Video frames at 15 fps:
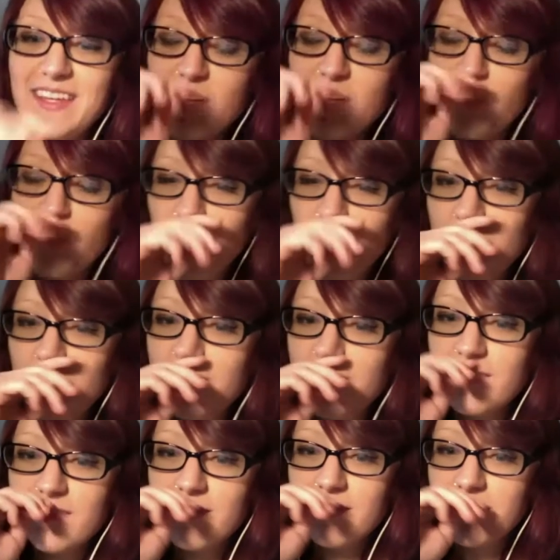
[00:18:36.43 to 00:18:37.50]
put
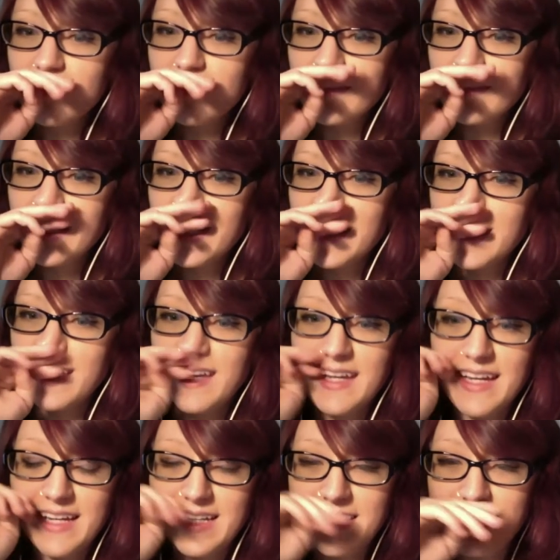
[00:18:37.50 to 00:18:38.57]
like
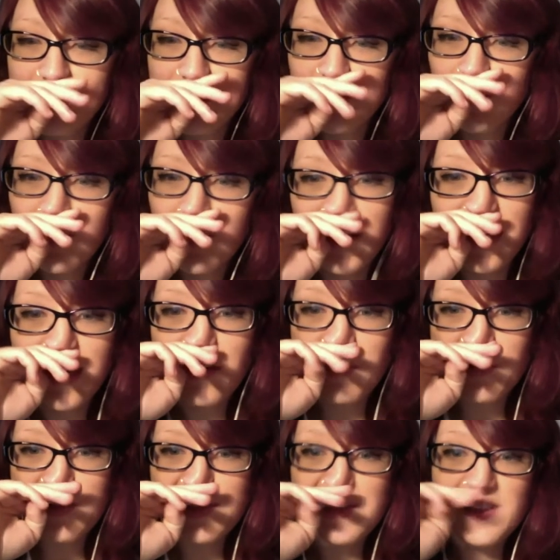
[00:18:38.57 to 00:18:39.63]
80 something
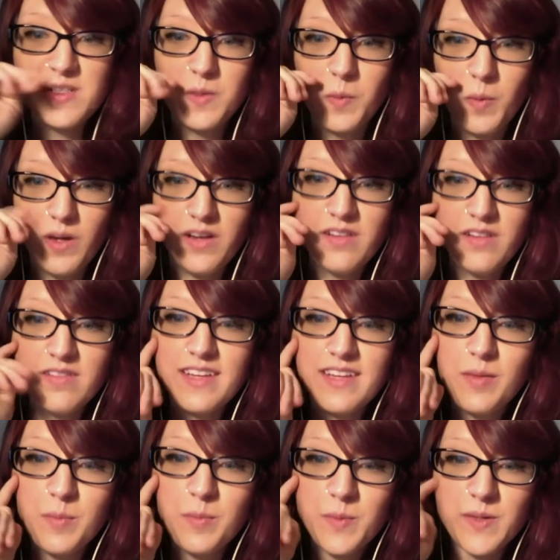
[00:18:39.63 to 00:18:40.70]
hours into one
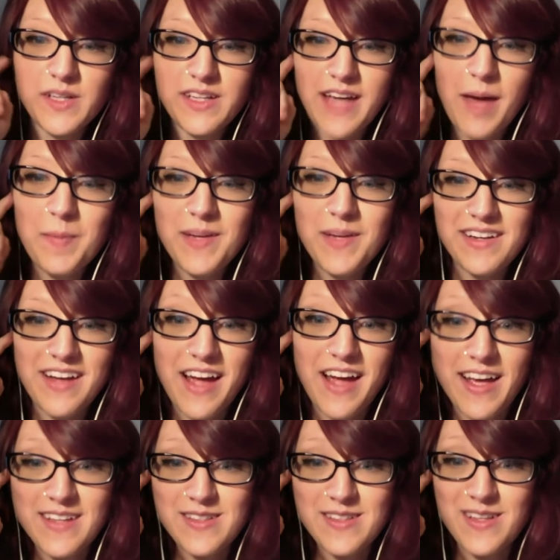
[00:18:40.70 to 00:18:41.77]
gameplay. I mean,
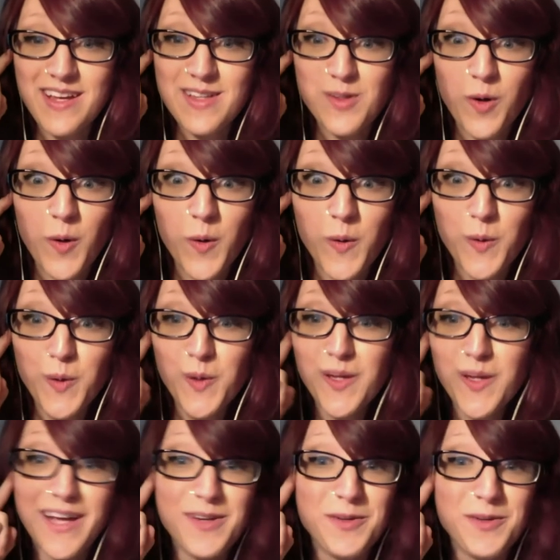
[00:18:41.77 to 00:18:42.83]
as a whole,
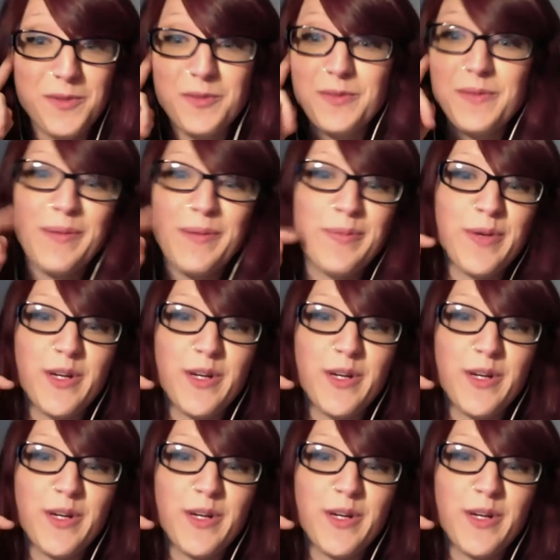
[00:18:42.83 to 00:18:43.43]
I don't remember